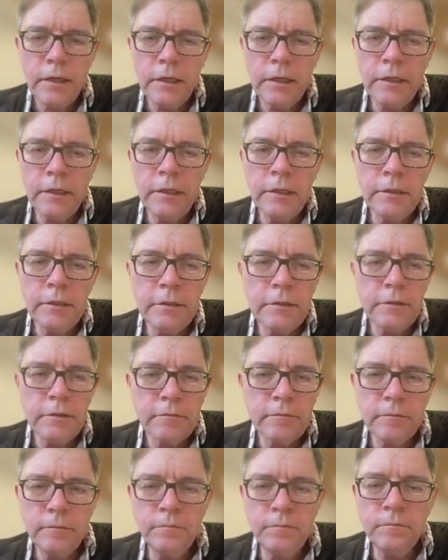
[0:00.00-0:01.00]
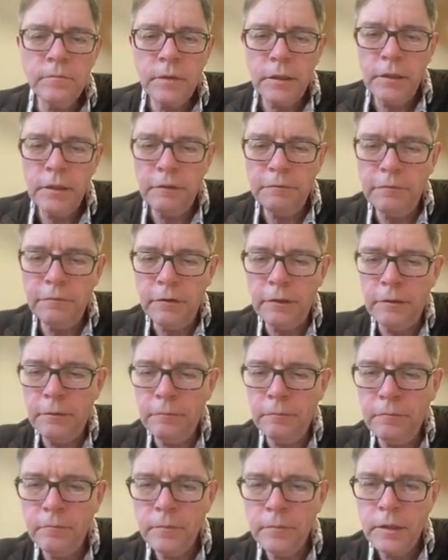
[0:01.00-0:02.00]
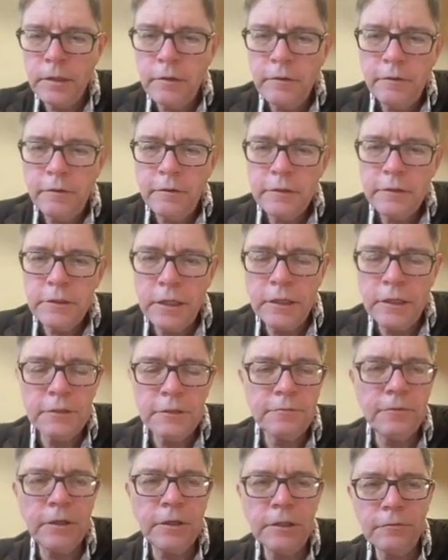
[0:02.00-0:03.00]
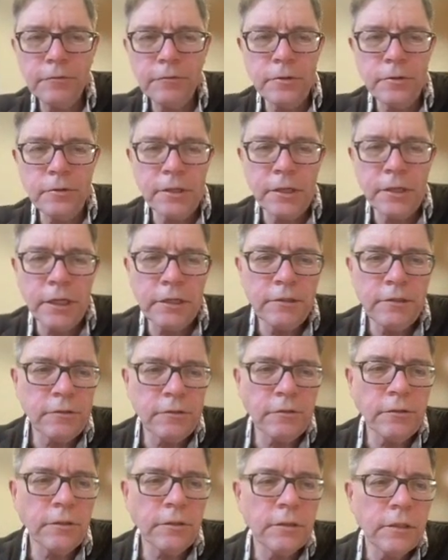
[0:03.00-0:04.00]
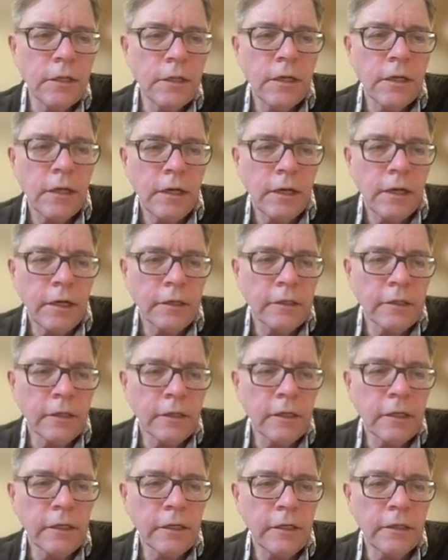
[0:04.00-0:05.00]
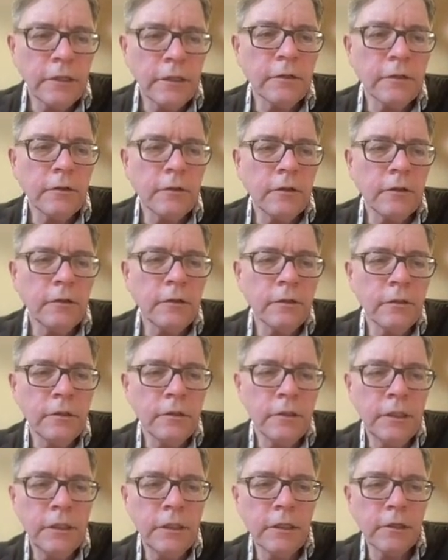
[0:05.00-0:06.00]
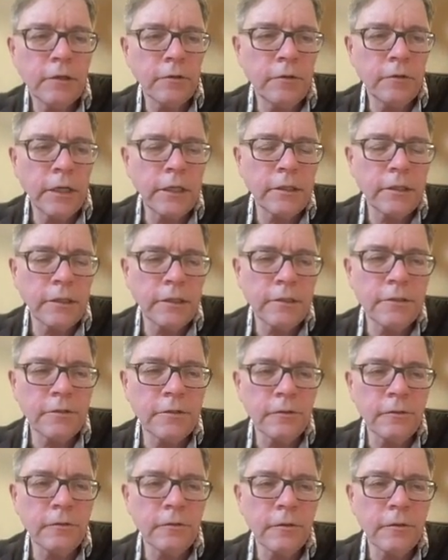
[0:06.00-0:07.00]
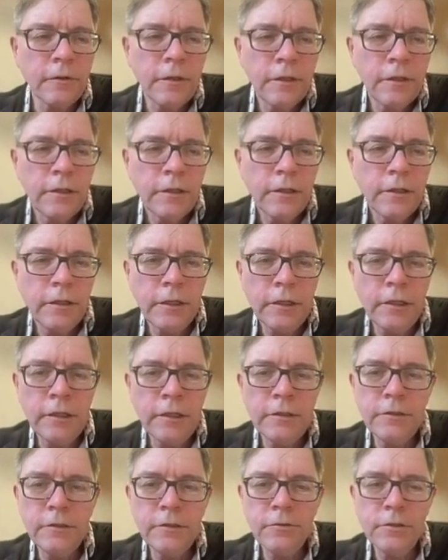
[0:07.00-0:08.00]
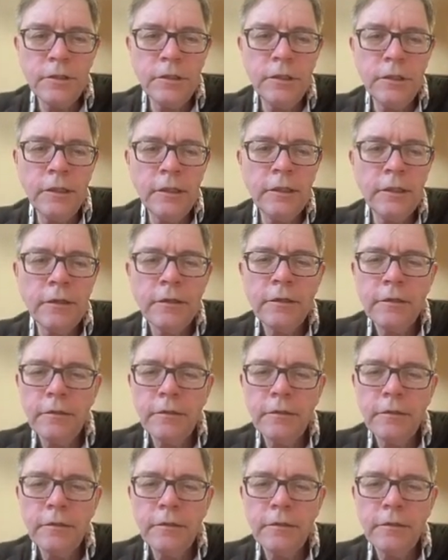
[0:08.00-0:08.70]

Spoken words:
And if I'm satisfied with all the answers, I can click here on the correct answer, and you see